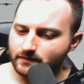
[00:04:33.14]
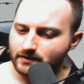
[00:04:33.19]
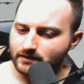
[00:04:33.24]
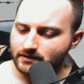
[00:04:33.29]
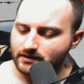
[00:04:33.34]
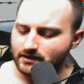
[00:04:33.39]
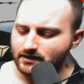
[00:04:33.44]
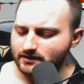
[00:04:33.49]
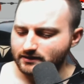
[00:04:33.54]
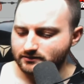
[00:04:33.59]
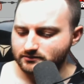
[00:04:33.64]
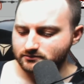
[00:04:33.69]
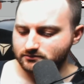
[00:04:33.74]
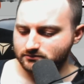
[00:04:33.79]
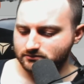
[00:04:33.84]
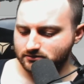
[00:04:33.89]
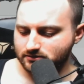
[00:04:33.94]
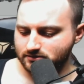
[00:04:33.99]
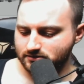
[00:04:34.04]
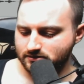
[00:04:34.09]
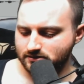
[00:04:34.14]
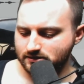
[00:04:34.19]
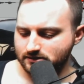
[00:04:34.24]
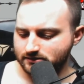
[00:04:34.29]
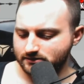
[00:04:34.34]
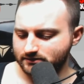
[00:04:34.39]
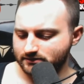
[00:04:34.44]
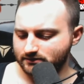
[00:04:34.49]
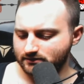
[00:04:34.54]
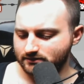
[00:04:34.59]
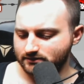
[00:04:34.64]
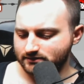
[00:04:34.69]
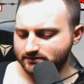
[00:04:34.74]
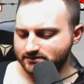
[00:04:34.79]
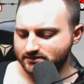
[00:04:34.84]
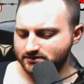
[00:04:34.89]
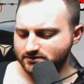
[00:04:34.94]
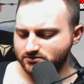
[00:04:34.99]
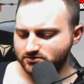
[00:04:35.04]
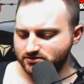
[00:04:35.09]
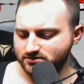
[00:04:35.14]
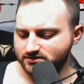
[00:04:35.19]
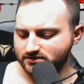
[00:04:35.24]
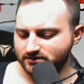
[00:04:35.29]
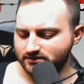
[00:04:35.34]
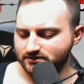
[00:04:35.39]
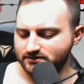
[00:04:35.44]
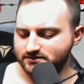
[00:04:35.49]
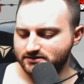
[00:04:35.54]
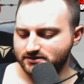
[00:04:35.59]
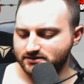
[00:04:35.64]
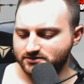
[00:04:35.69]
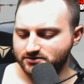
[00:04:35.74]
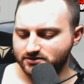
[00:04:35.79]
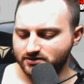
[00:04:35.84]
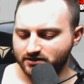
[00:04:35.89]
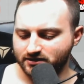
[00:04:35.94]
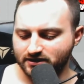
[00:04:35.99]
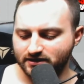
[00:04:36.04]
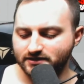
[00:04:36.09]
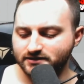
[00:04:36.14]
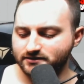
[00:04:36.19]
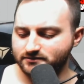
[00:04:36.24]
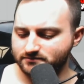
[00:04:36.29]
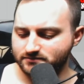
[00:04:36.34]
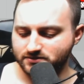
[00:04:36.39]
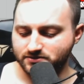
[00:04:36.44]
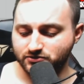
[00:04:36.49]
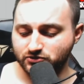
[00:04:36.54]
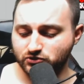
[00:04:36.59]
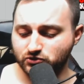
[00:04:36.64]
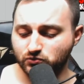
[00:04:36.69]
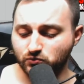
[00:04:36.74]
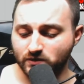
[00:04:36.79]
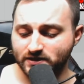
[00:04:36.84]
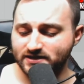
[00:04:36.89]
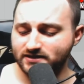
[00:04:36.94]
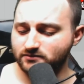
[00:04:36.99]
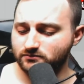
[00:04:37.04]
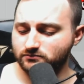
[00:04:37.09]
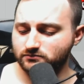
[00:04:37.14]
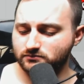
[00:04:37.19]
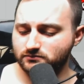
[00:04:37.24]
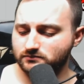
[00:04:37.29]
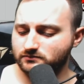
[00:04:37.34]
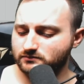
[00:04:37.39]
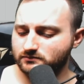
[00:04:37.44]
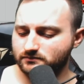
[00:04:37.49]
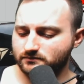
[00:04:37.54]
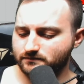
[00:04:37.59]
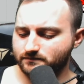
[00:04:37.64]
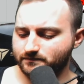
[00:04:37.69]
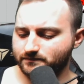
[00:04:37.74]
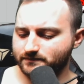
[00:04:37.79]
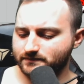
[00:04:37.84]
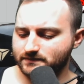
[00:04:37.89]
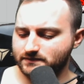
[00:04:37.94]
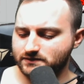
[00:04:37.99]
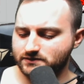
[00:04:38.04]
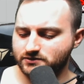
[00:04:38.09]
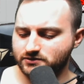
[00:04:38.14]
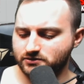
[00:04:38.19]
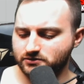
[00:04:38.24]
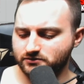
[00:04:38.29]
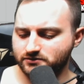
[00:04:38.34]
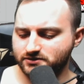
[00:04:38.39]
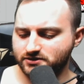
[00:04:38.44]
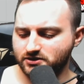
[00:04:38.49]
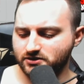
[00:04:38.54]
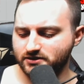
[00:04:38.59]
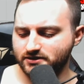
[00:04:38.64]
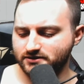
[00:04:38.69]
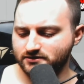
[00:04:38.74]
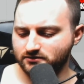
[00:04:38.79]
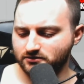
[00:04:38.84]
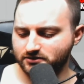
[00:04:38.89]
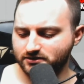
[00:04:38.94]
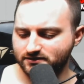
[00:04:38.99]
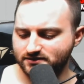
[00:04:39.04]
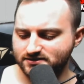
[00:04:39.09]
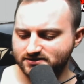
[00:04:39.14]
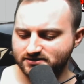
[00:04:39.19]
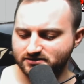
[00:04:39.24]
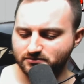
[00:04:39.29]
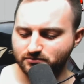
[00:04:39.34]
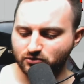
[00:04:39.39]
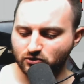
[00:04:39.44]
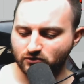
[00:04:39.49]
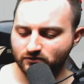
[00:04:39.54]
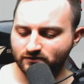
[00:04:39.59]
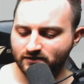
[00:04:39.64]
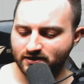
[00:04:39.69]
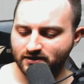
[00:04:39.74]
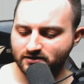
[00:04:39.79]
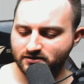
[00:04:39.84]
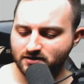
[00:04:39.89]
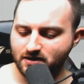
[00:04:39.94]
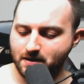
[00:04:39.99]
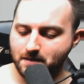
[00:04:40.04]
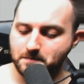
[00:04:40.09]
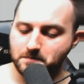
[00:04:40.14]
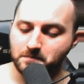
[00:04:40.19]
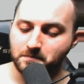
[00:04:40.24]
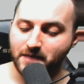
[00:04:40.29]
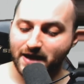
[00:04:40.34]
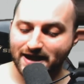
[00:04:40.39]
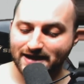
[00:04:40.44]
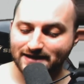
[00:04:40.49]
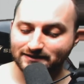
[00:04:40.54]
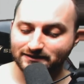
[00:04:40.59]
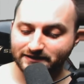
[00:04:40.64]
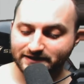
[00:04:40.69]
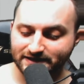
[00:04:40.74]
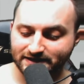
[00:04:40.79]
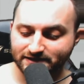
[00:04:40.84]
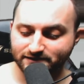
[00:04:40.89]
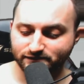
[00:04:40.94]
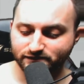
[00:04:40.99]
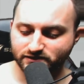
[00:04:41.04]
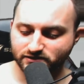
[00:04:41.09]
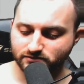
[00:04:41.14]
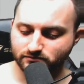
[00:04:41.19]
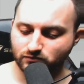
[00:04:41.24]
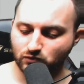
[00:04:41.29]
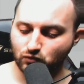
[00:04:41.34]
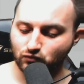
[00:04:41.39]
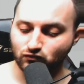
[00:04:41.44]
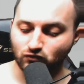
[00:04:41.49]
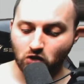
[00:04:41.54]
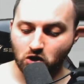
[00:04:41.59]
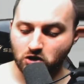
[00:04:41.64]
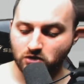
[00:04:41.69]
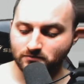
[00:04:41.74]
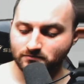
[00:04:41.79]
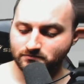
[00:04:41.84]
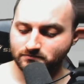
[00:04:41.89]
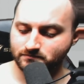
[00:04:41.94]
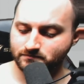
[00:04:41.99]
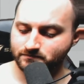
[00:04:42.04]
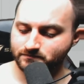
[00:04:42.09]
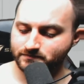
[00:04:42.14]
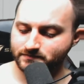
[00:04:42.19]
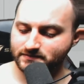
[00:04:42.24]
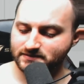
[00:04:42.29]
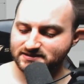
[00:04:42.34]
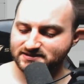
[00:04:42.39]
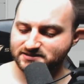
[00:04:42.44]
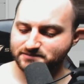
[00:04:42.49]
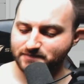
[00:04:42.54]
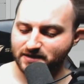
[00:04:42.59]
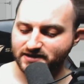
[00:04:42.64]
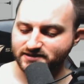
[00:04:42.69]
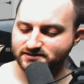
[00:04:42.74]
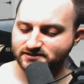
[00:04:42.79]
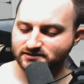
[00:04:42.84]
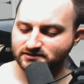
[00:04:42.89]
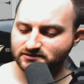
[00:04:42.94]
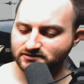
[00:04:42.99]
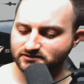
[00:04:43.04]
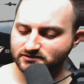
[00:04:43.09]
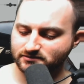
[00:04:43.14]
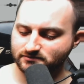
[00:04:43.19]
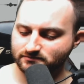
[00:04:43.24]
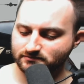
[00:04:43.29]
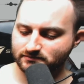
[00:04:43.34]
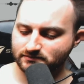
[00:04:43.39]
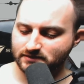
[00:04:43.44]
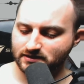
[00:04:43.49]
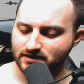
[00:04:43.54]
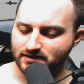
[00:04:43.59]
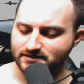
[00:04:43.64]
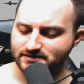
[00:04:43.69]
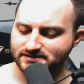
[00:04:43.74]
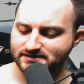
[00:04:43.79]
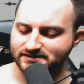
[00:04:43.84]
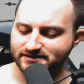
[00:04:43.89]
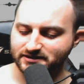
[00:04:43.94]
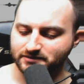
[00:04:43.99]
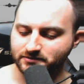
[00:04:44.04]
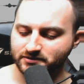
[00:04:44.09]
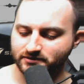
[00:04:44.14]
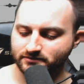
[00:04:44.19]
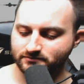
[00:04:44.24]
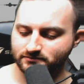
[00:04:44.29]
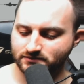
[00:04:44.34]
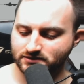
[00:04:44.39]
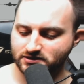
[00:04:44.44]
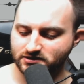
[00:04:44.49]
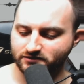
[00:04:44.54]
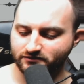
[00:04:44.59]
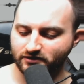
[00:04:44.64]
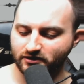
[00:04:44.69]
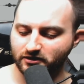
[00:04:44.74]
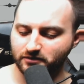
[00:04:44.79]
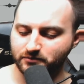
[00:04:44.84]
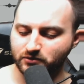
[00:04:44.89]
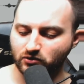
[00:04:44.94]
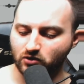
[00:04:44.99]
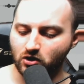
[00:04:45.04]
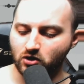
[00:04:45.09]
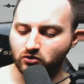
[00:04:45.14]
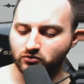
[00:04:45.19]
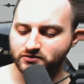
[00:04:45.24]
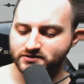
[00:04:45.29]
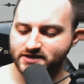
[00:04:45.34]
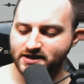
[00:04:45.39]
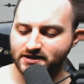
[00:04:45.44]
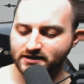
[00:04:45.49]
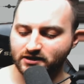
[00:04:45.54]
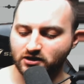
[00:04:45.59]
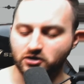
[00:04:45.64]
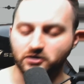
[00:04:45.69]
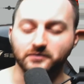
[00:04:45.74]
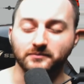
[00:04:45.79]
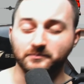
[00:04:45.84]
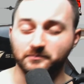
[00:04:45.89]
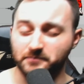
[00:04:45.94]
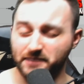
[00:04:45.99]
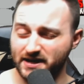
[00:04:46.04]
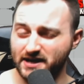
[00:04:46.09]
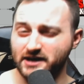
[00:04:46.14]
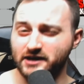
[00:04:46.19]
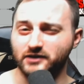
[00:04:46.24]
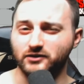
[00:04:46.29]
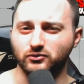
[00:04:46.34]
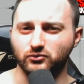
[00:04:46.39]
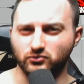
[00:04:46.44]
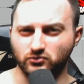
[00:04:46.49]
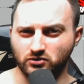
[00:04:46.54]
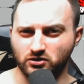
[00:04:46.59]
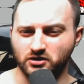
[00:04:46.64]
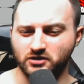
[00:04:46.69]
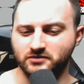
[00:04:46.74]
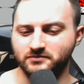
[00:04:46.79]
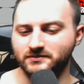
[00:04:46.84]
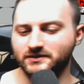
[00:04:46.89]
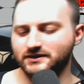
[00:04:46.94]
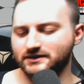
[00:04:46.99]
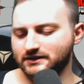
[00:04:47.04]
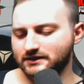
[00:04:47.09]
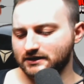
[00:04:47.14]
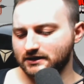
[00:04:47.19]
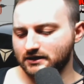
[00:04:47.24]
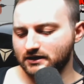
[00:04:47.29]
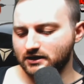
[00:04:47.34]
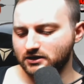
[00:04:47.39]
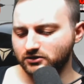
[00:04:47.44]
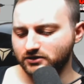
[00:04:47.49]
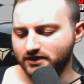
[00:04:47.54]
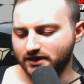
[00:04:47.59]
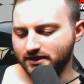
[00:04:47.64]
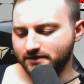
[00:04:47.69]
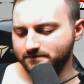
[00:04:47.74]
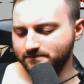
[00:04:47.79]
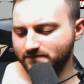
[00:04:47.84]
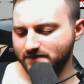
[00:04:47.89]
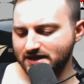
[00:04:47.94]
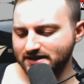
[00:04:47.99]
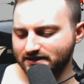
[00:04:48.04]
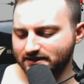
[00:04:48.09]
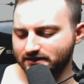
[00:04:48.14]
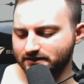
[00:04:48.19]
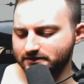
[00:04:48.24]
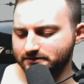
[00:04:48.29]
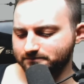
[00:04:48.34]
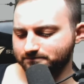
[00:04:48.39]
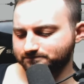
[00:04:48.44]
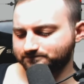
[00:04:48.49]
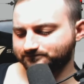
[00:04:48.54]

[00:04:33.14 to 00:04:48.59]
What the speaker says: Yeah, it's interesting. It's sweet. So let's go ahead and look at the scent profile. Bay leaves, rum, spices, and cinnamon to develop your own take on bay rum. Okay, I get it.